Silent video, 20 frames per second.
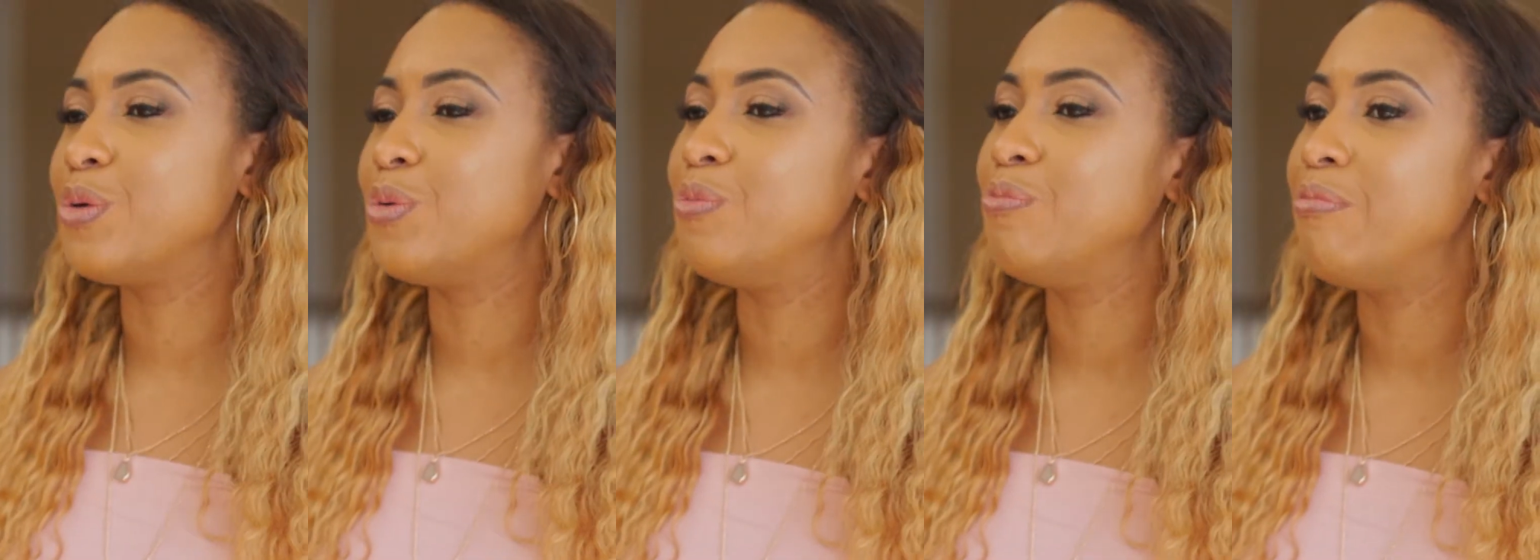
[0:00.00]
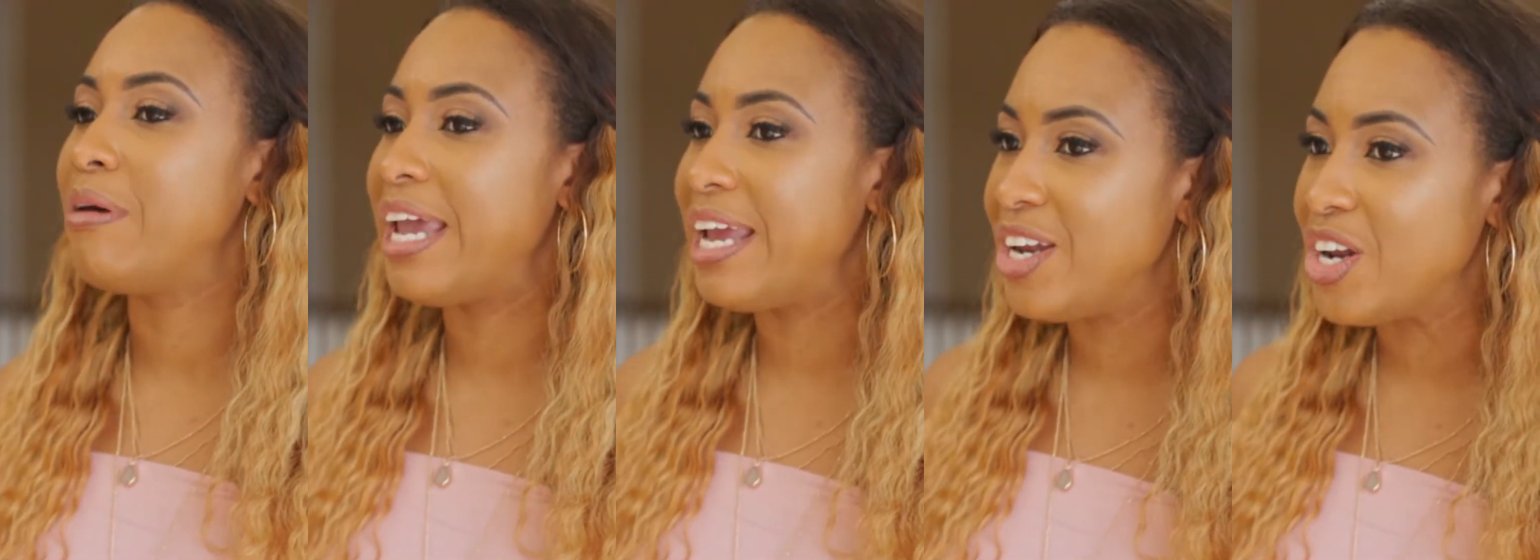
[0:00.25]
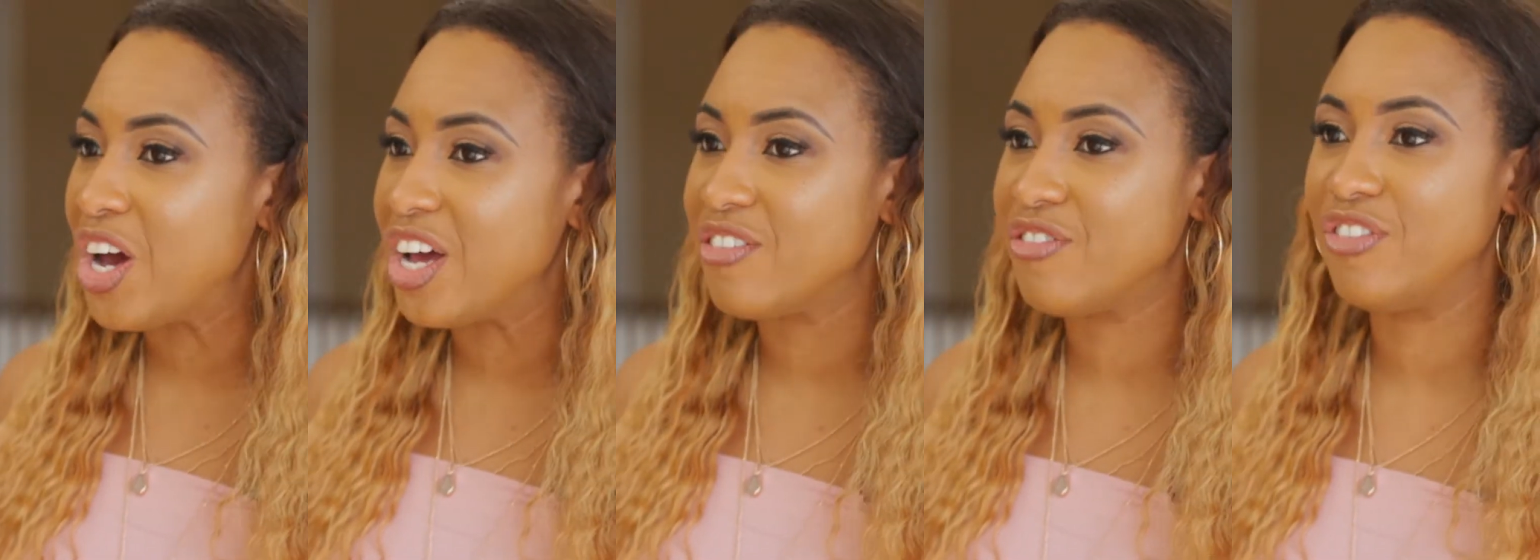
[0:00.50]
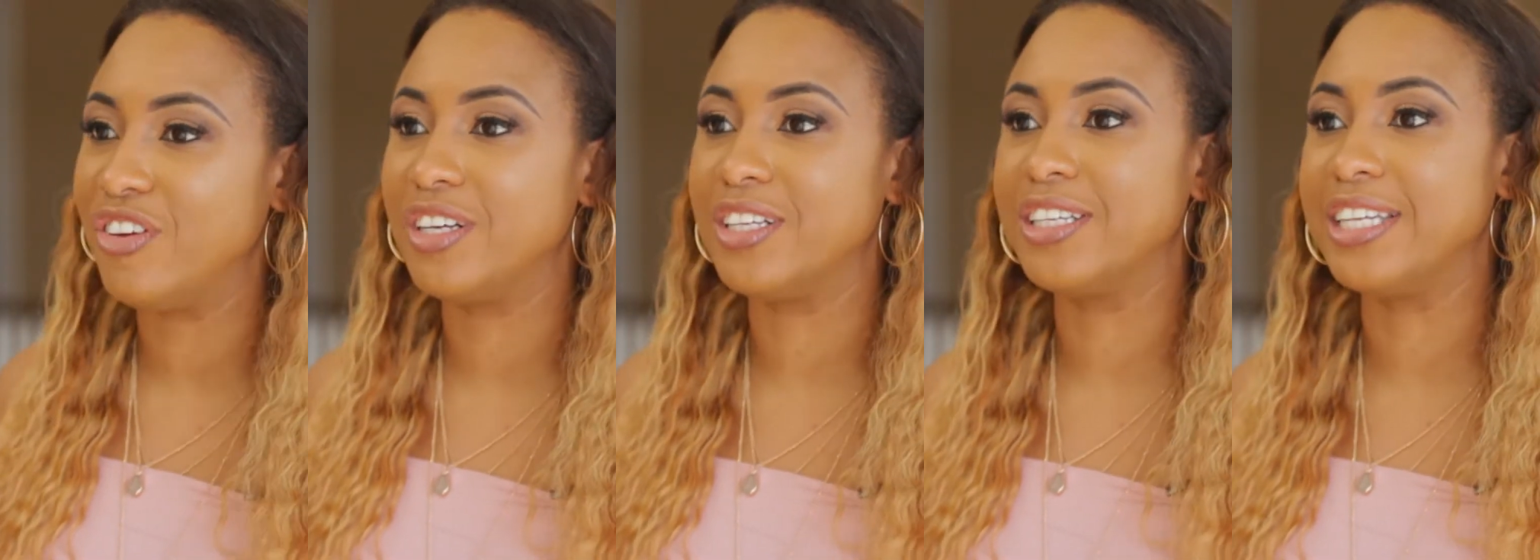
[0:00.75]
who may not
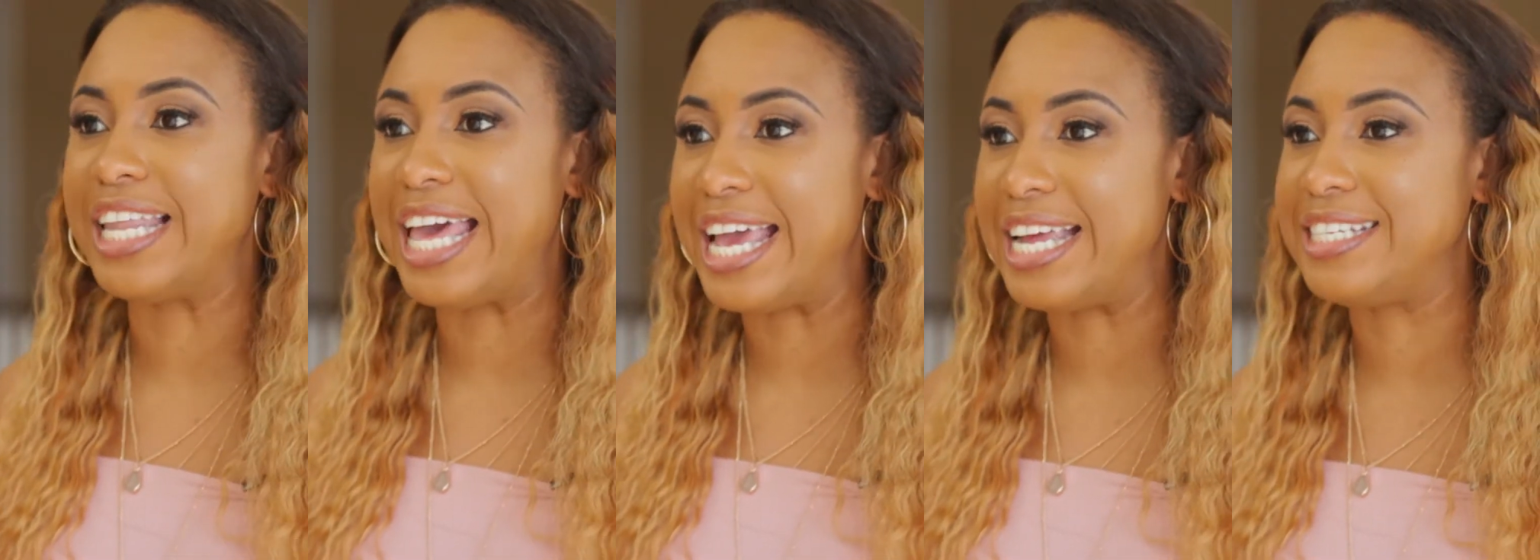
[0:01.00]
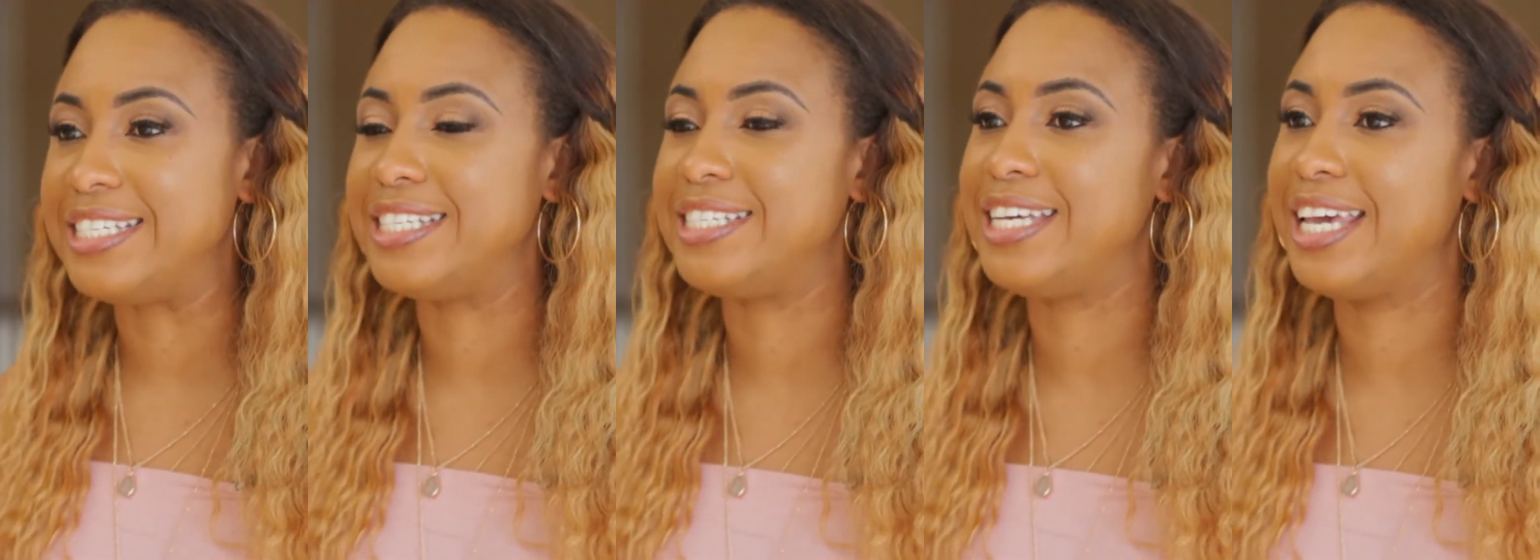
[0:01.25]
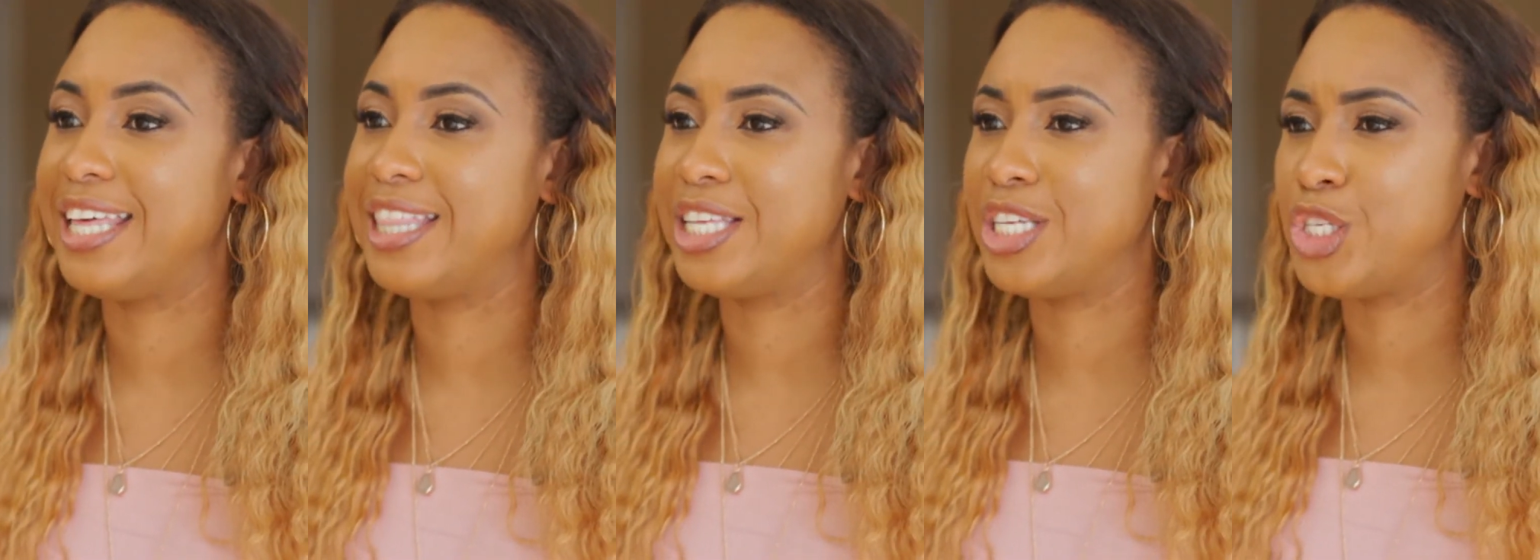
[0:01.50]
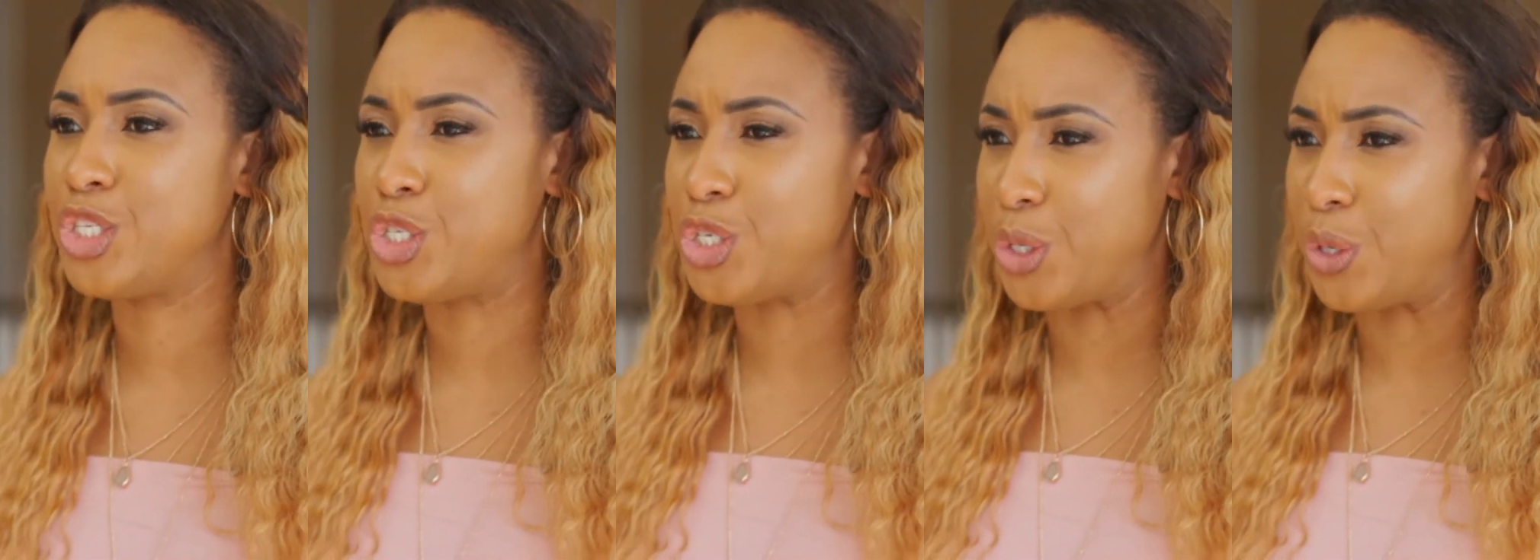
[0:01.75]
feel led to take
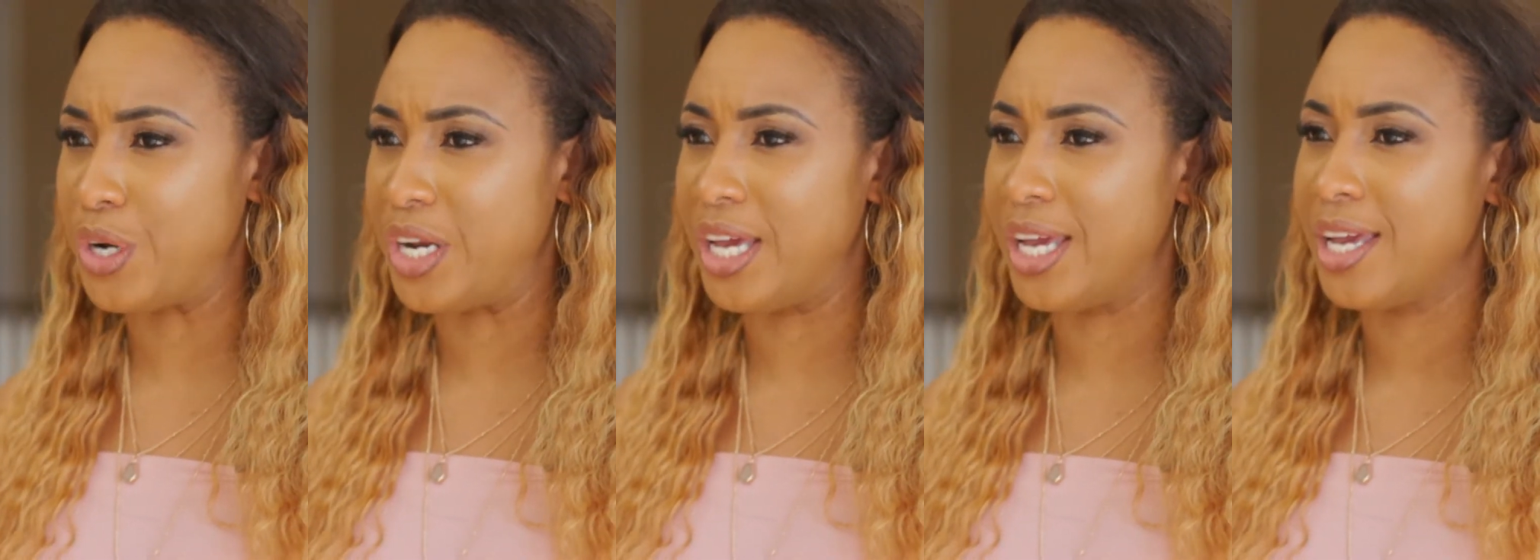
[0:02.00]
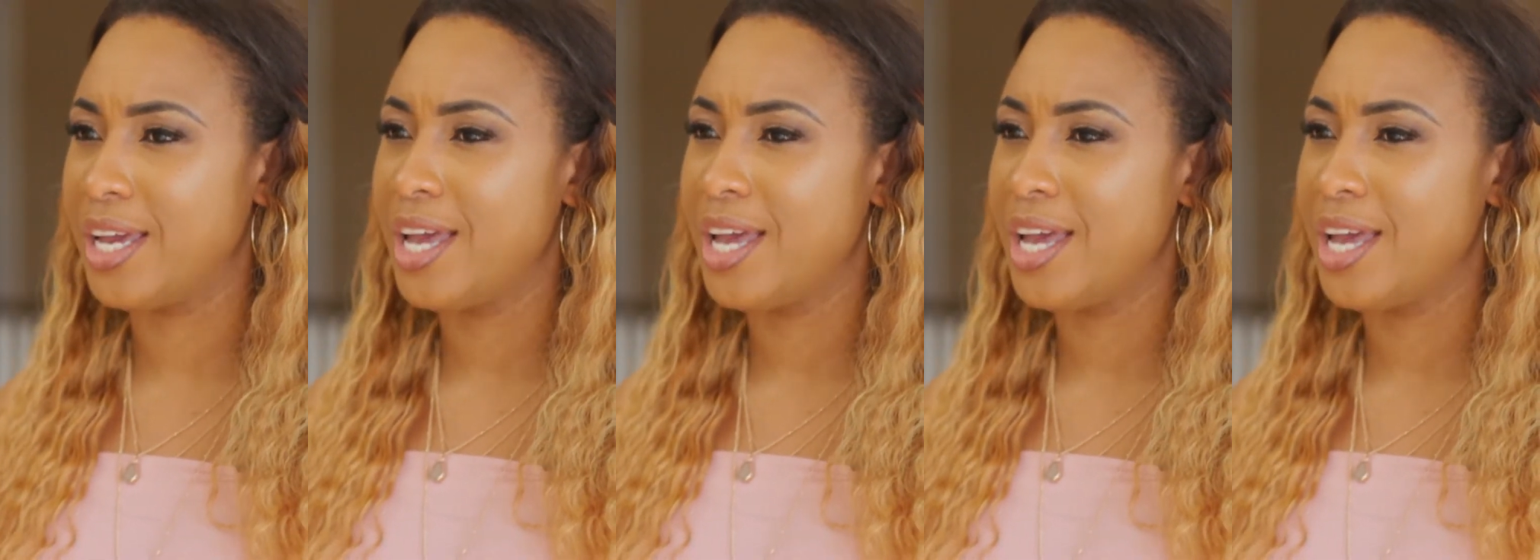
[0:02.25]
this journey.